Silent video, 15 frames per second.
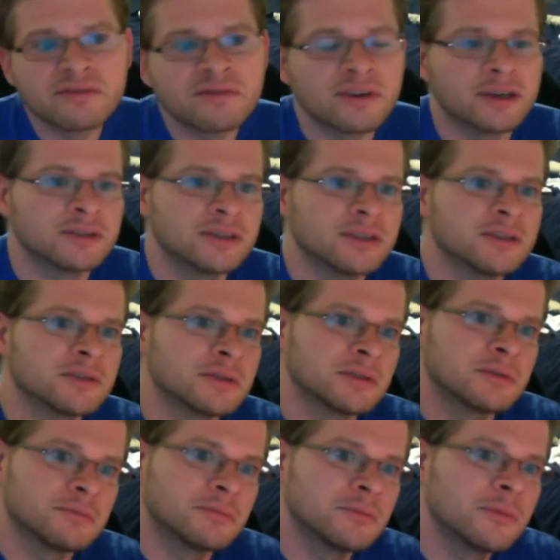versus
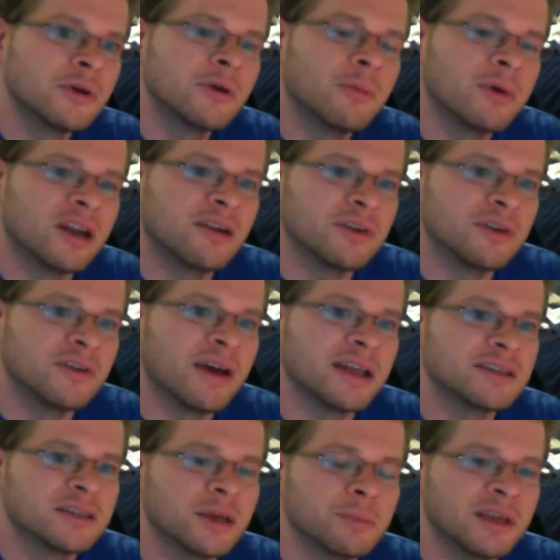whenever you've
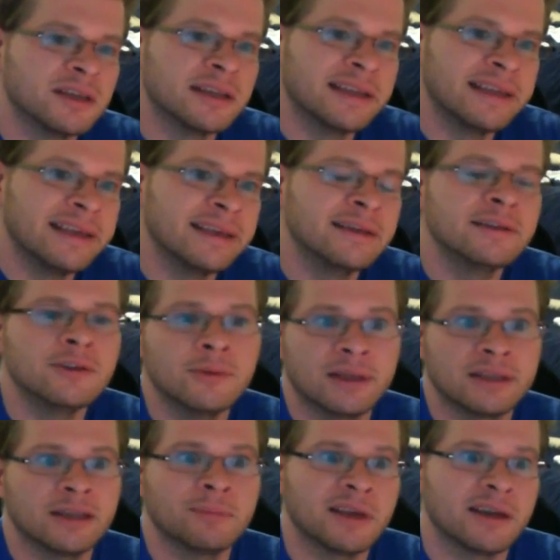had something to eat, you
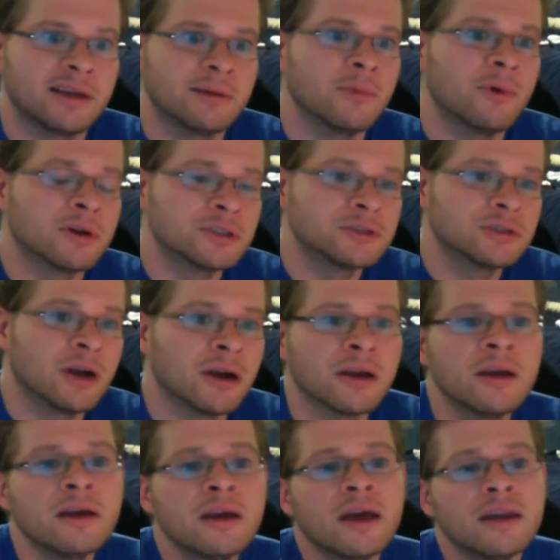end up getting more drunk.
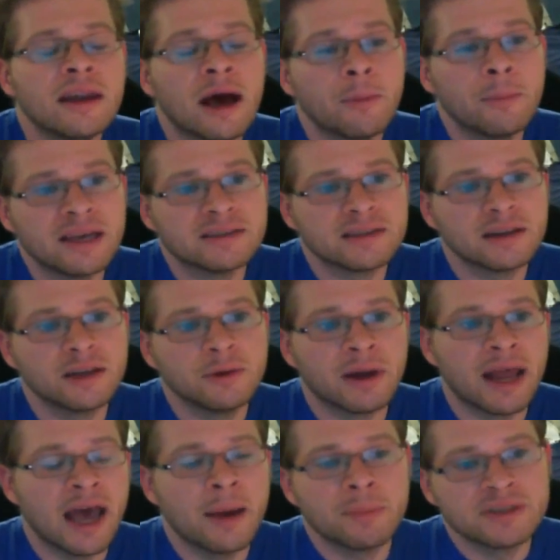Now, basically what
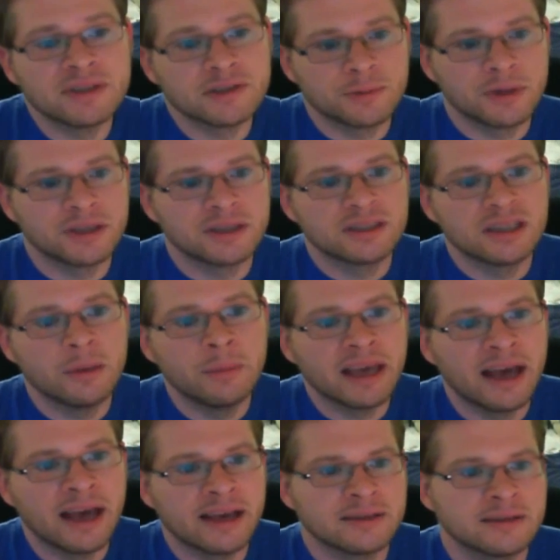happens is when the stomach
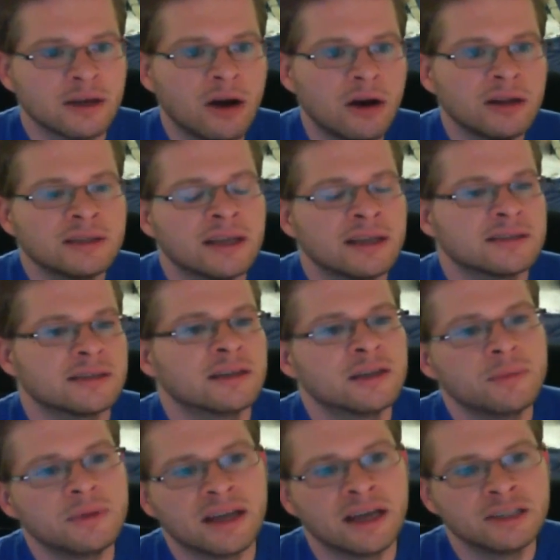has contents in it to
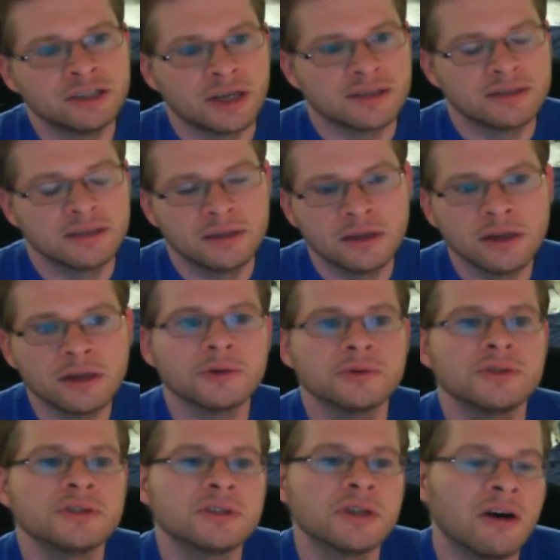be digested, it
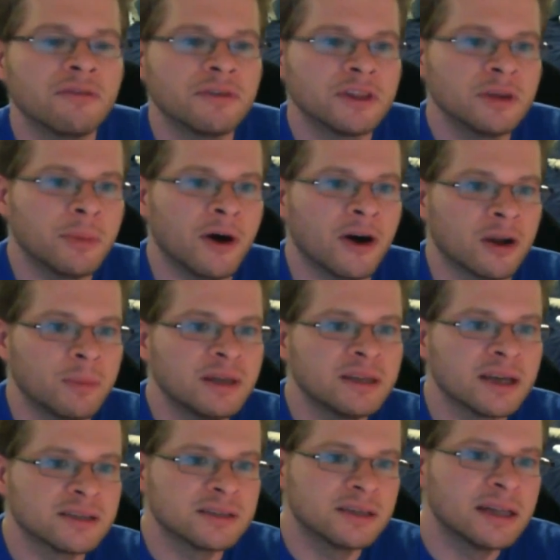closes off at the bottom and
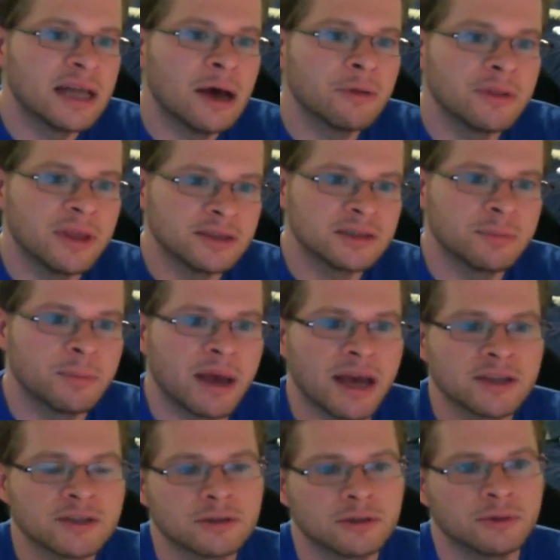doesn't allow things to
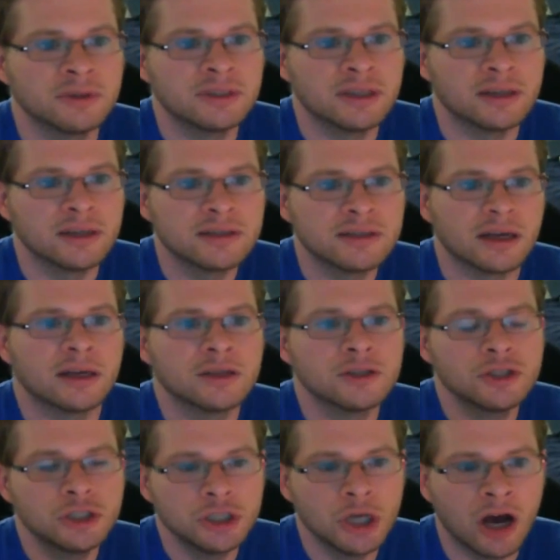pass through until it's done
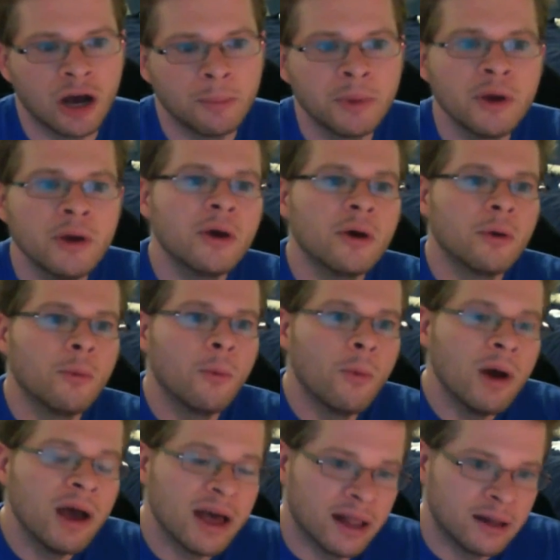its job.
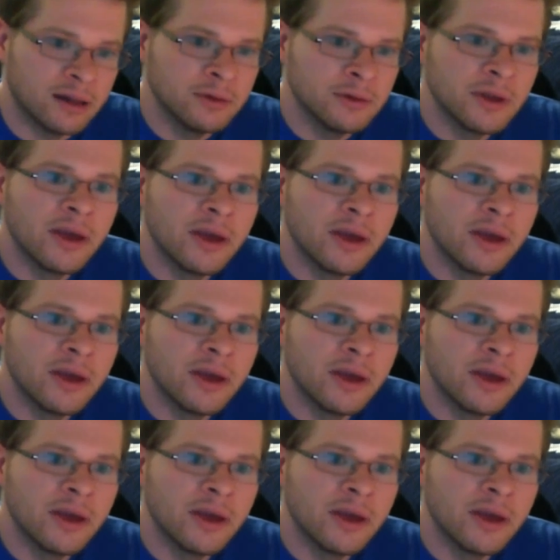Well,